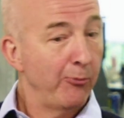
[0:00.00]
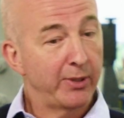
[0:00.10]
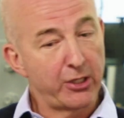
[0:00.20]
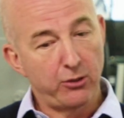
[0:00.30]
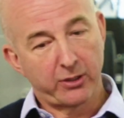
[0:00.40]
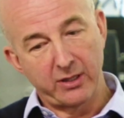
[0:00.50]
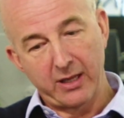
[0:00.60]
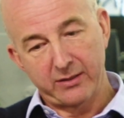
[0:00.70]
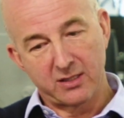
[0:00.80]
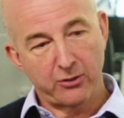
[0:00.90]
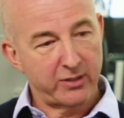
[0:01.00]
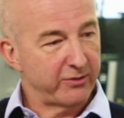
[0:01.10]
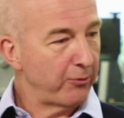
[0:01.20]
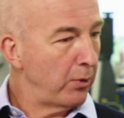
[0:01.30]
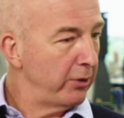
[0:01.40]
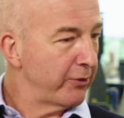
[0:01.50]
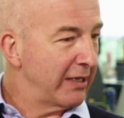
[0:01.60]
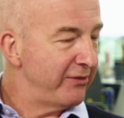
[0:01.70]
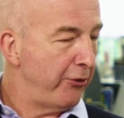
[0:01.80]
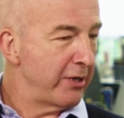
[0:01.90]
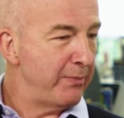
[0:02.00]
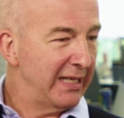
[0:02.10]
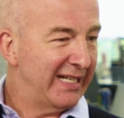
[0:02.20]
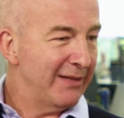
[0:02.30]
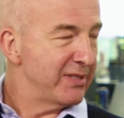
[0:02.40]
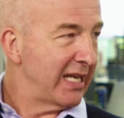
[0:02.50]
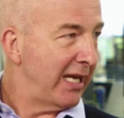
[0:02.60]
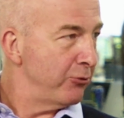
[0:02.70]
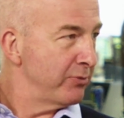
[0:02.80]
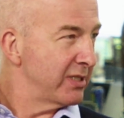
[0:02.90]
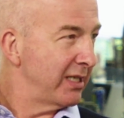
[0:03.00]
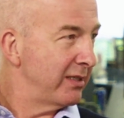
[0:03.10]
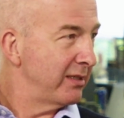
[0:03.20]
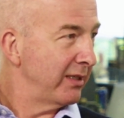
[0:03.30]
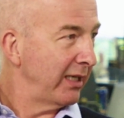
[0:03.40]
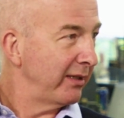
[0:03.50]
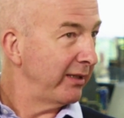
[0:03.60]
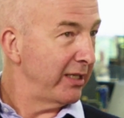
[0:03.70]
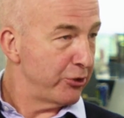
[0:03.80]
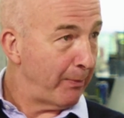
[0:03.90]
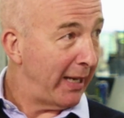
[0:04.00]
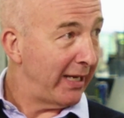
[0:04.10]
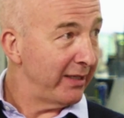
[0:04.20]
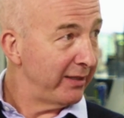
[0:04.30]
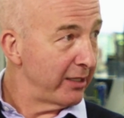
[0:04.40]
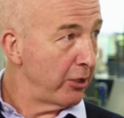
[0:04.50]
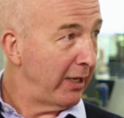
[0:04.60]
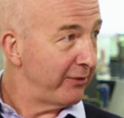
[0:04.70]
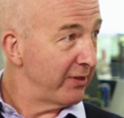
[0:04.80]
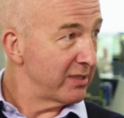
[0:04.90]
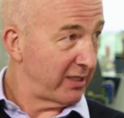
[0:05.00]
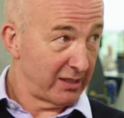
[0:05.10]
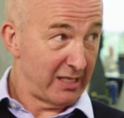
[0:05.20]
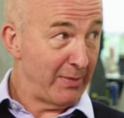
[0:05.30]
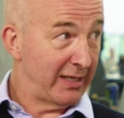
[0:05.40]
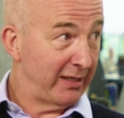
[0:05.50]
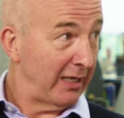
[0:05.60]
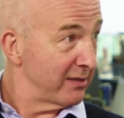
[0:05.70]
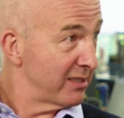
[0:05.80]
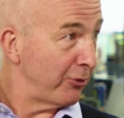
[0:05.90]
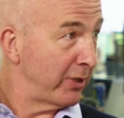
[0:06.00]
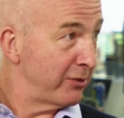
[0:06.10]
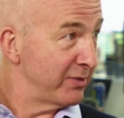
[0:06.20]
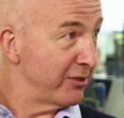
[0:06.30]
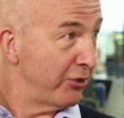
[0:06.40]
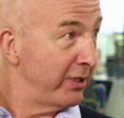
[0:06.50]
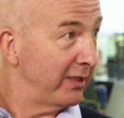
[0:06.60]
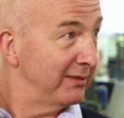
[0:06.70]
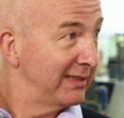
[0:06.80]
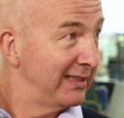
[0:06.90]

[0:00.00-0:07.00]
But you look at the other side of the world, you have 9 million empty homes in Japan and you have 60 million unsold homes in China.